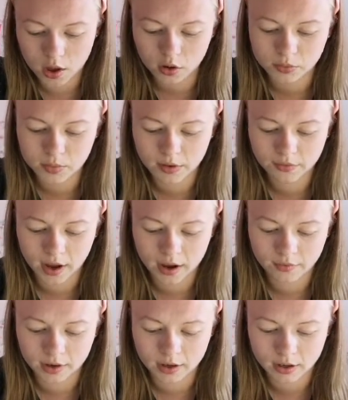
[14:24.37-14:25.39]
Who was my
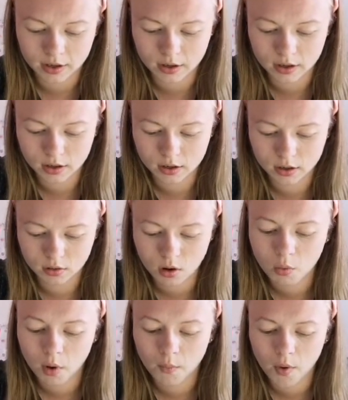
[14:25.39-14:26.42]
favourite?
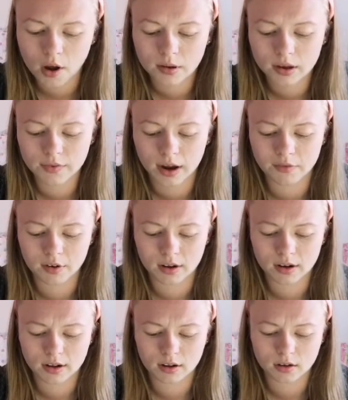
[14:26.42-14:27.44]
Oh, what was my
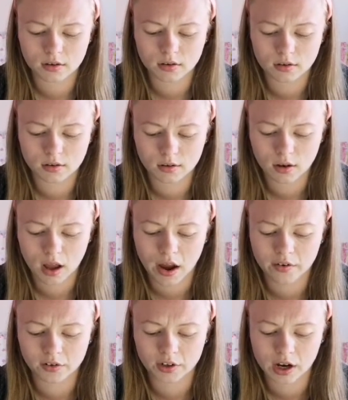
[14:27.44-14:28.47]
favourite
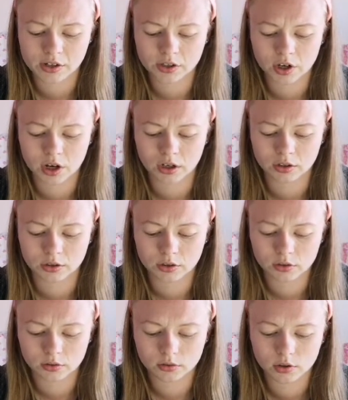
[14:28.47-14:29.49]
character as a child?
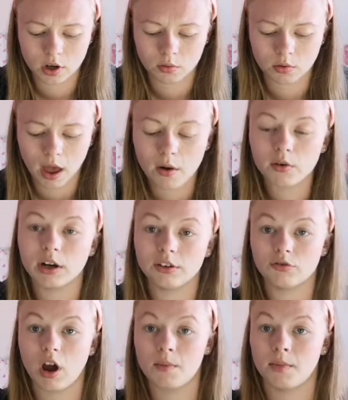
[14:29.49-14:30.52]
No, how would I
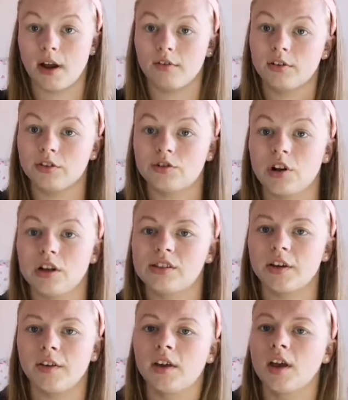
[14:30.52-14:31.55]
describe my character as a child?
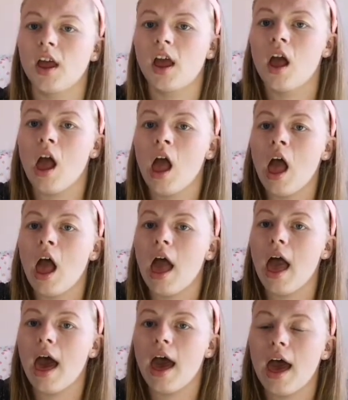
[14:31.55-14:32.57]
Sorry.
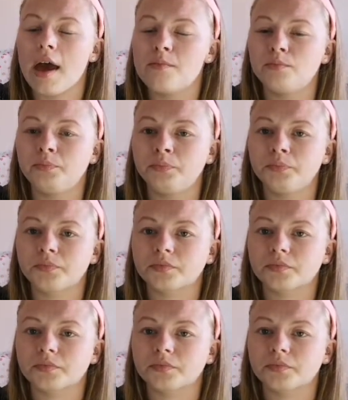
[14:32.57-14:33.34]
Um,